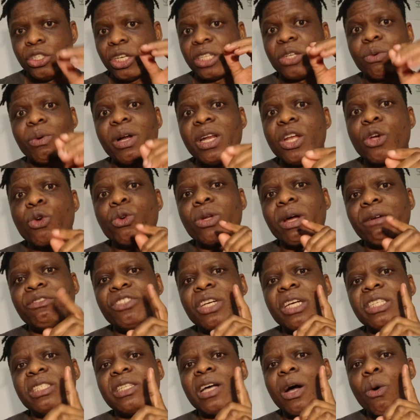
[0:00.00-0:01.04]
Shatawale could
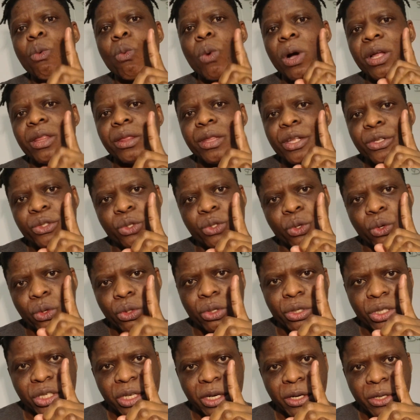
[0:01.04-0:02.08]
have just done one thing to
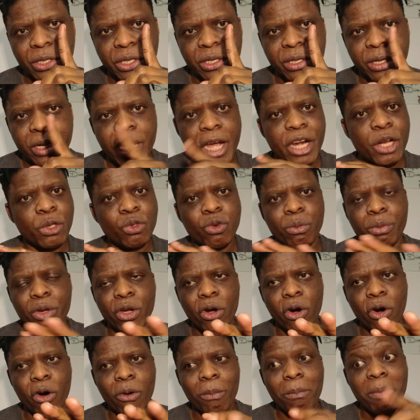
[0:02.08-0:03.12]
Kwadwo Shelden and it will
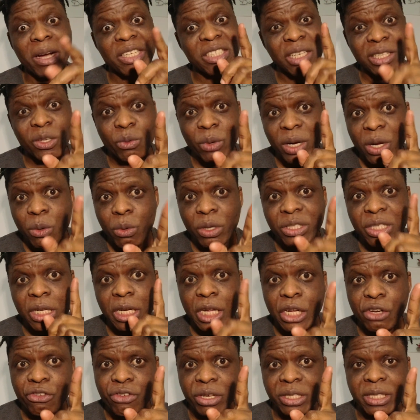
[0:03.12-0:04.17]
be all. But Shatawale
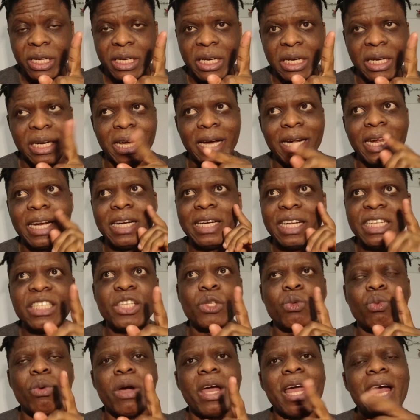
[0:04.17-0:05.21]
wasn't interested in that. And
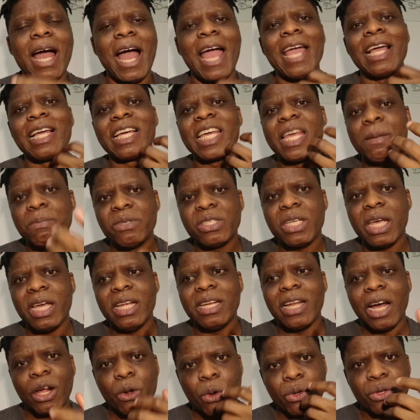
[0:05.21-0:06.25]
this is where I keep
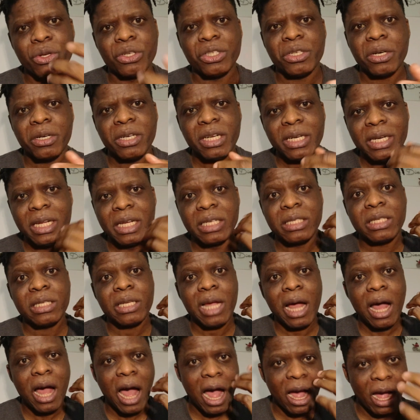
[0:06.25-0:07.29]
saying that Kwadwo Shelden
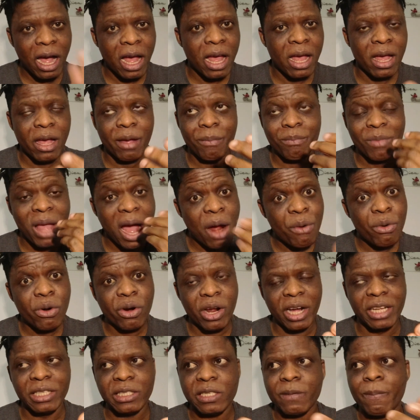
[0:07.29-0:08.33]
is
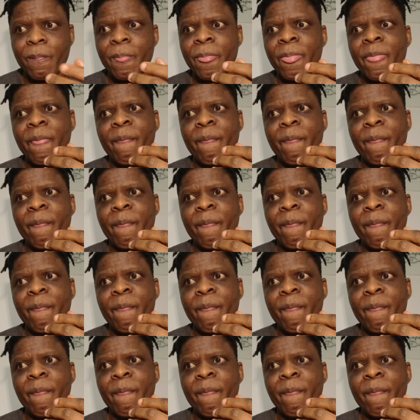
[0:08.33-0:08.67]
arrogant.